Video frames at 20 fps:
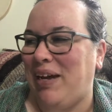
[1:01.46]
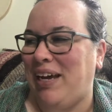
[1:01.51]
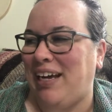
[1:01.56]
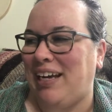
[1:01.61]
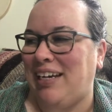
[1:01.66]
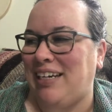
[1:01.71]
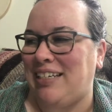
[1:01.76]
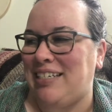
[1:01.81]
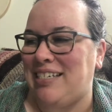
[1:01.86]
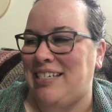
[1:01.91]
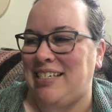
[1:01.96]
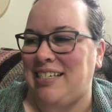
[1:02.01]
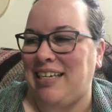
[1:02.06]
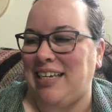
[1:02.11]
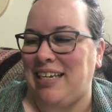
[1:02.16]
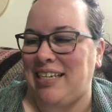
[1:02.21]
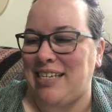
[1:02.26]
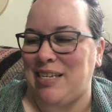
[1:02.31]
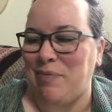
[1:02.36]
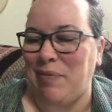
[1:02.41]
and
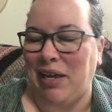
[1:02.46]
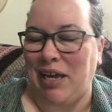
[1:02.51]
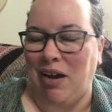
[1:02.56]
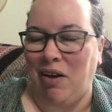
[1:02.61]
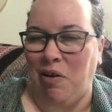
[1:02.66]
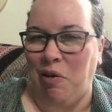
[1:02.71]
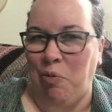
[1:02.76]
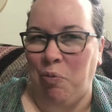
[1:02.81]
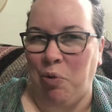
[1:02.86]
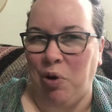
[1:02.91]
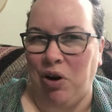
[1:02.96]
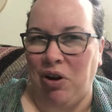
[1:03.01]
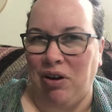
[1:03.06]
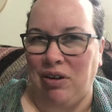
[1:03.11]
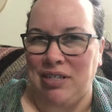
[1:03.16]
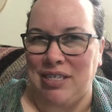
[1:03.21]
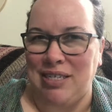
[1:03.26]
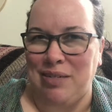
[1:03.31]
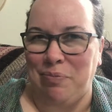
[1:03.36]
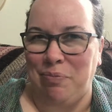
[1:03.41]
get something out and work
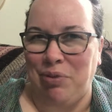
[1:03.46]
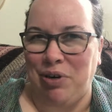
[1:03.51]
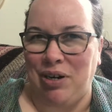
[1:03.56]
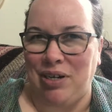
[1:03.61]
on some